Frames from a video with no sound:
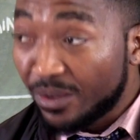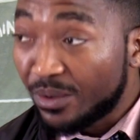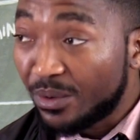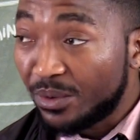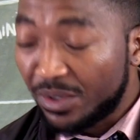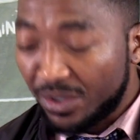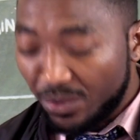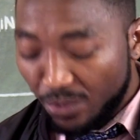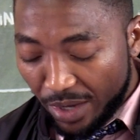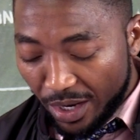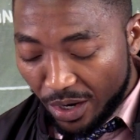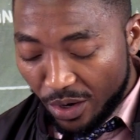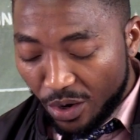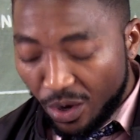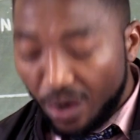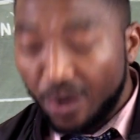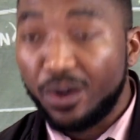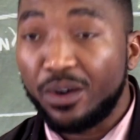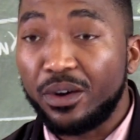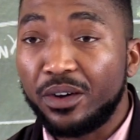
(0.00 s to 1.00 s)
Go to a
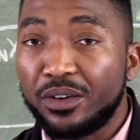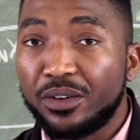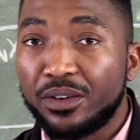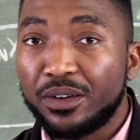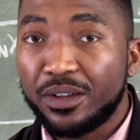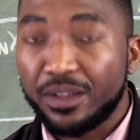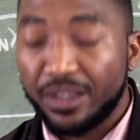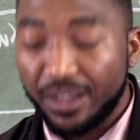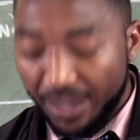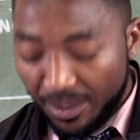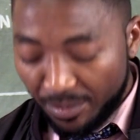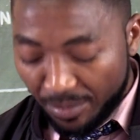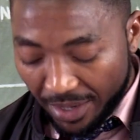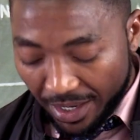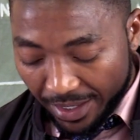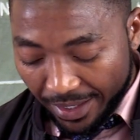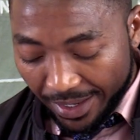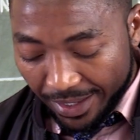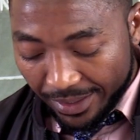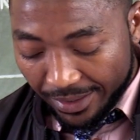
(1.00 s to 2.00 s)
long. In
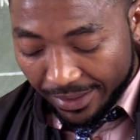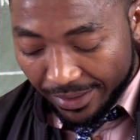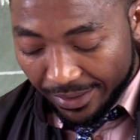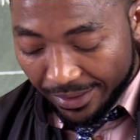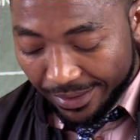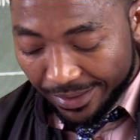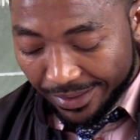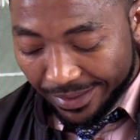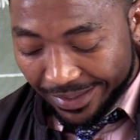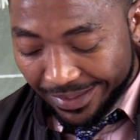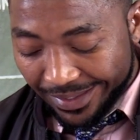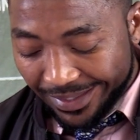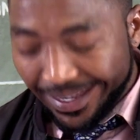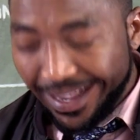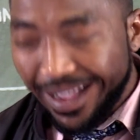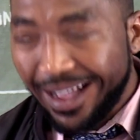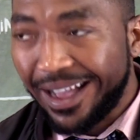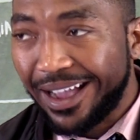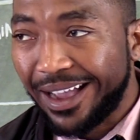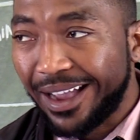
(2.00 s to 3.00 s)
bracket,
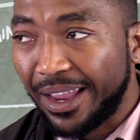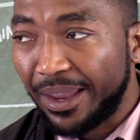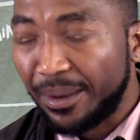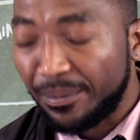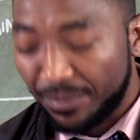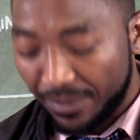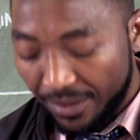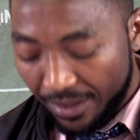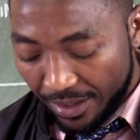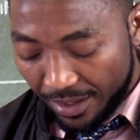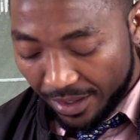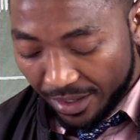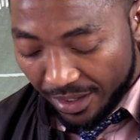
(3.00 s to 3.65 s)
time.